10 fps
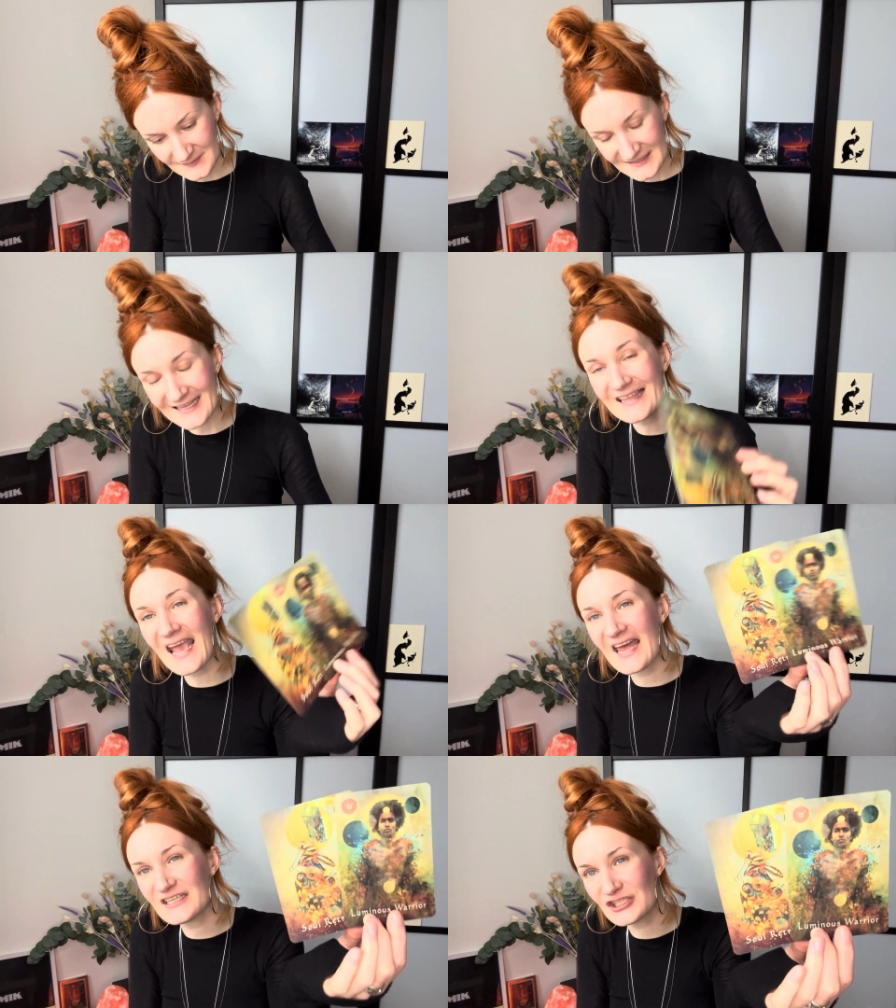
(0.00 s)
Like the
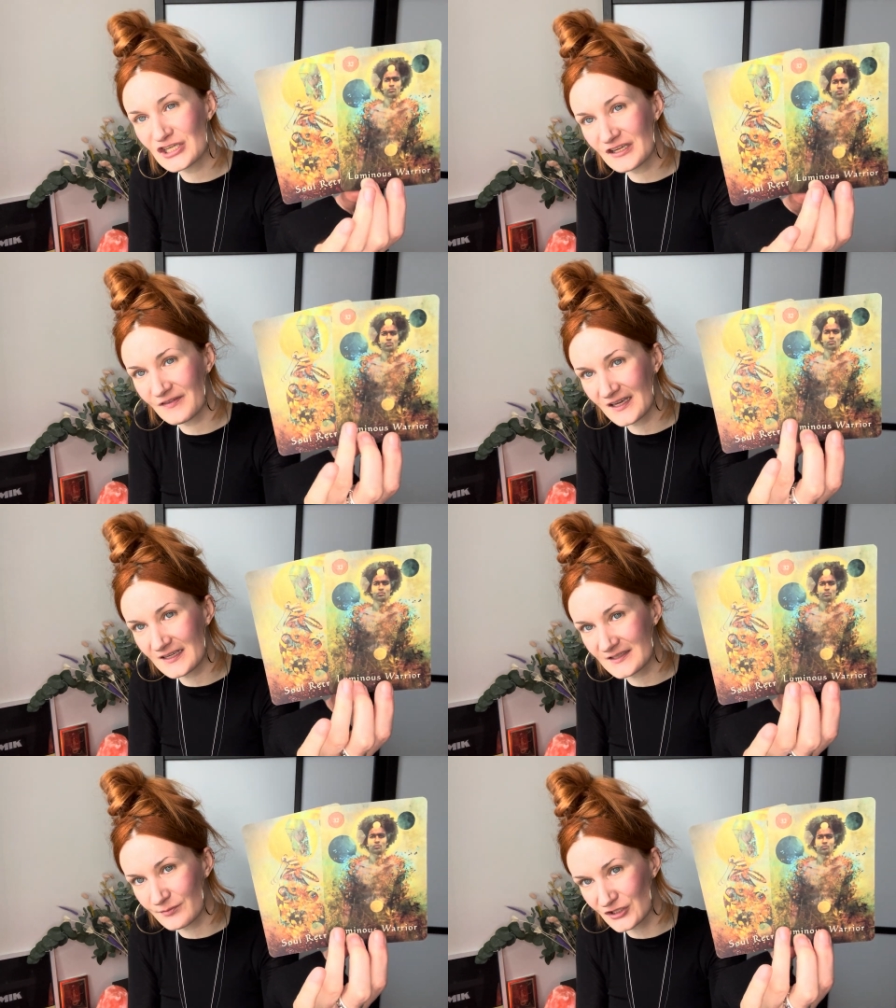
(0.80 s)
energy of it
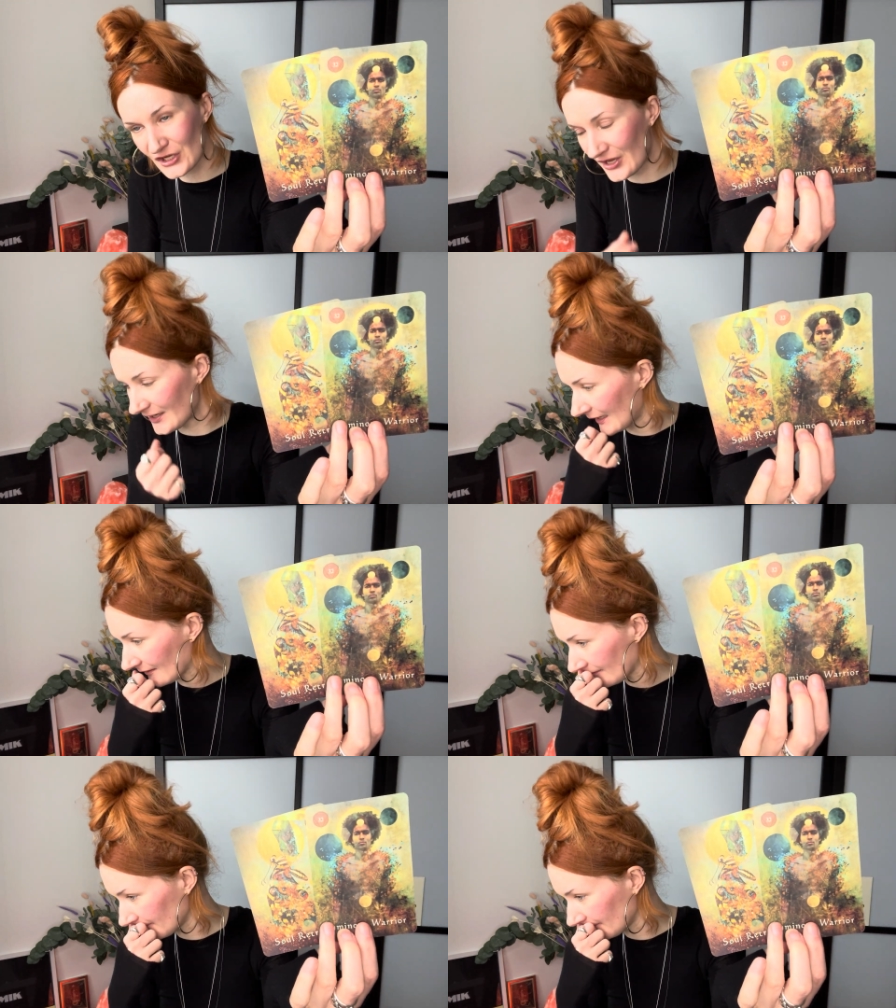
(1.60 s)
is returning.